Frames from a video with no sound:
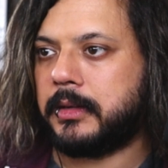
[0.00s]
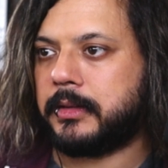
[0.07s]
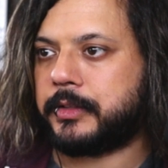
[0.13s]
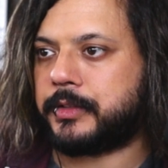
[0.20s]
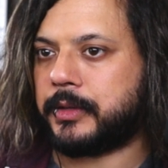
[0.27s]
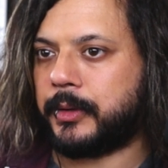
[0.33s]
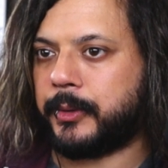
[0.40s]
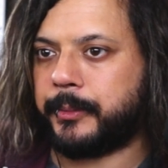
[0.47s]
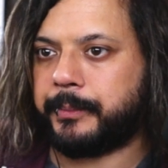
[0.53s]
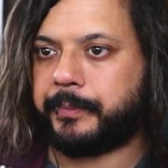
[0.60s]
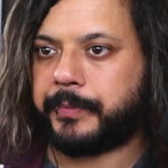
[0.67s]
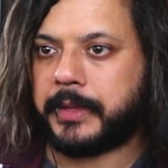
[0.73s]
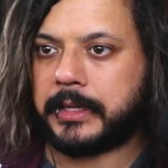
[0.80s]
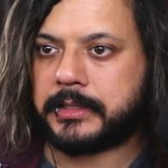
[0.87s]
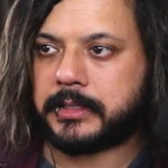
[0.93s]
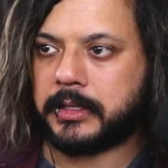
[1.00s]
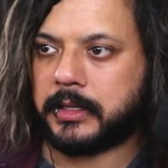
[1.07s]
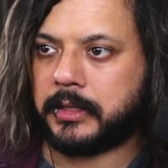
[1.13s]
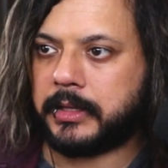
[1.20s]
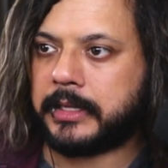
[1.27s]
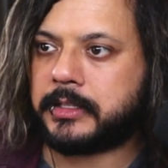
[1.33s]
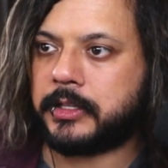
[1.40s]
So that's
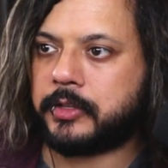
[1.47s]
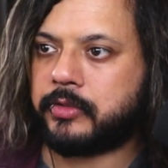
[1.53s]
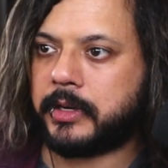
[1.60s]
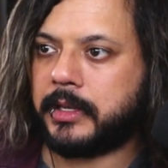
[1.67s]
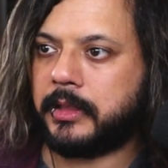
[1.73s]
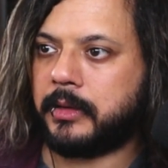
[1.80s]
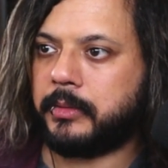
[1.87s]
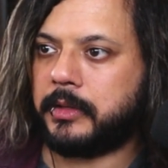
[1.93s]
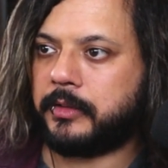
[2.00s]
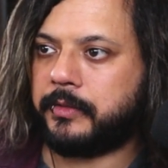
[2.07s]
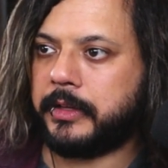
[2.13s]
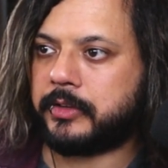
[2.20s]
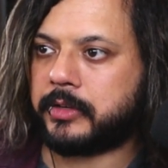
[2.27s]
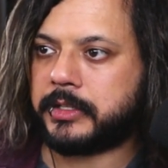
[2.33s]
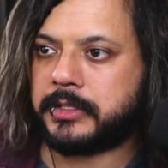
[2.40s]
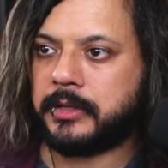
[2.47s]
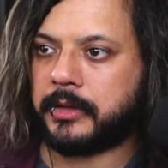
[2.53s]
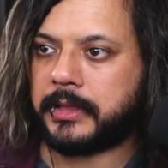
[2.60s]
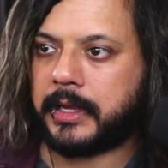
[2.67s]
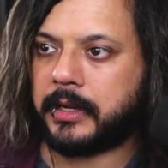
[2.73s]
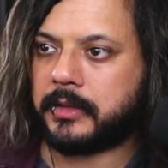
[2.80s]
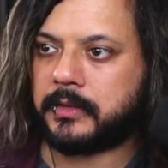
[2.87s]
the tricky thing with this feature. It's
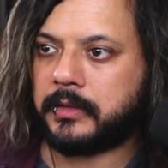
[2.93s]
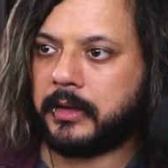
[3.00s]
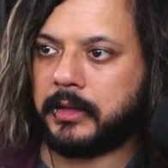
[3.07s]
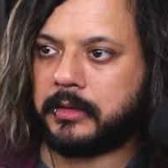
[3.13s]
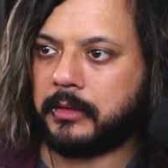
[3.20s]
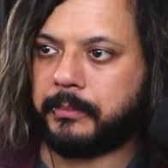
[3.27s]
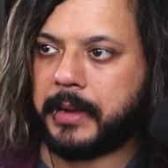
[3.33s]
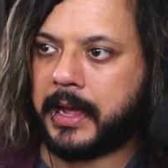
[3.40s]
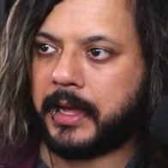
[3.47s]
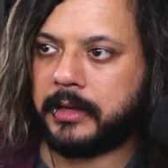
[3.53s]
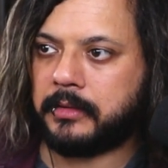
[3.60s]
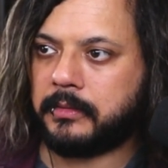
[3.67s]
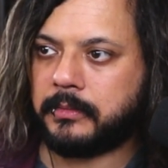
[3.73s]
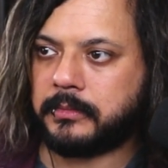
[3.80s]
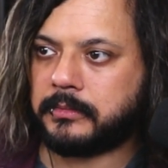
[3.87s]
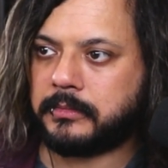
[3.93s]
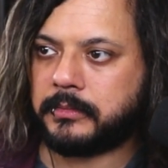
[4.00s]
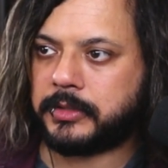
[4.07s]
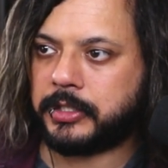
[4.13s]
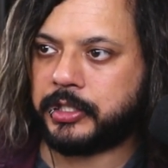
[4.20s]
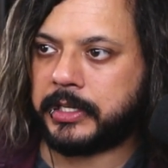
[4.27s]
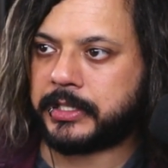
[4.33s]
not that it's a bad
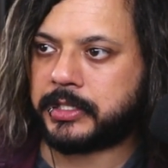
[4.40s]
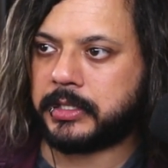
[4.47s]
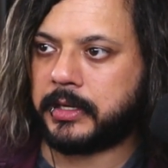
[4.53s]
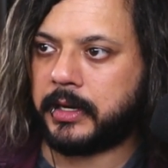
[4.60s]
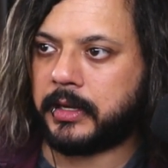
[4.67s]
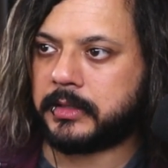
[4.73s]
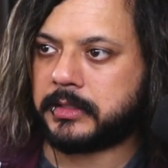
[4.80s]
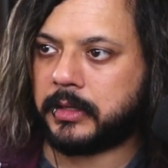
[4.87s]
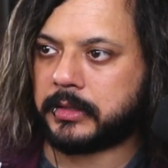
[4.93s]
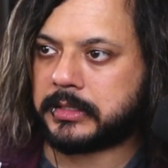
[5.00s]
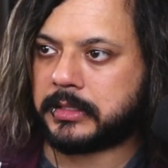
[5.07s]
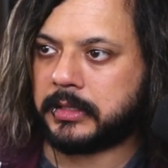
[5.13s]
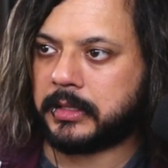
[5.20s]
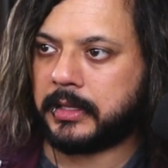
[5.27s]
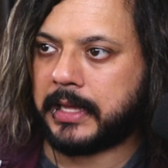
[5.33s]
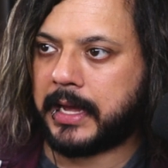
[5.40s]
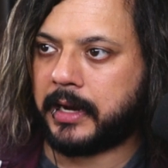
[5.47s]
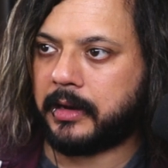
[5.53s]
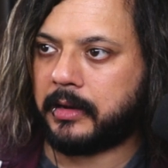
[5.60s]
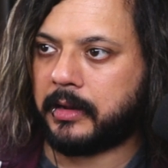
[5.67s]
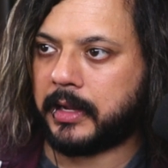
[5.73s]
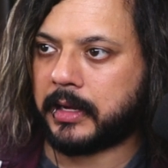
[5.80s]
suggestion, and it's not that
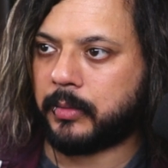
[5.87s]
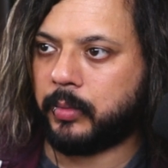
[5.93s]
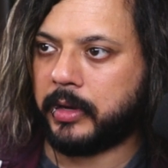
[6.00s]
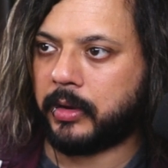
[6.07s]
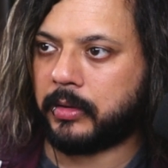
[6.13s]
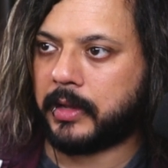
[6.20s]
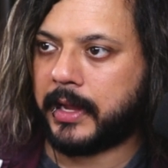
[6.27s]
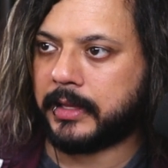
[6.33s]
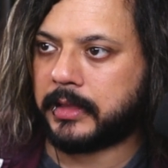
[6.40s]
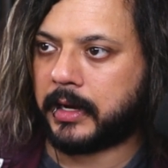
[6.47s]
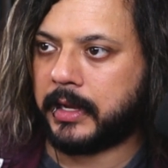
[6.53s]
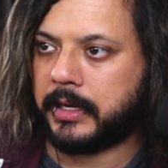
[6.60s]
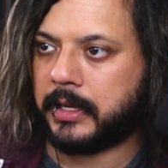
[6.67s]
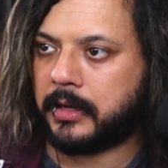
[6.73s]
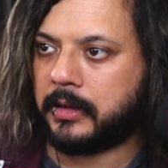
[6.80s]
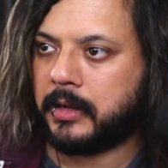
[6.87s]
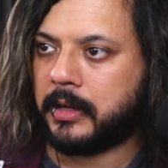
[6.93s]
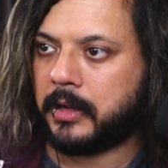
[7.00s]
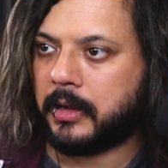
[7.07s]
like we don't like that idea.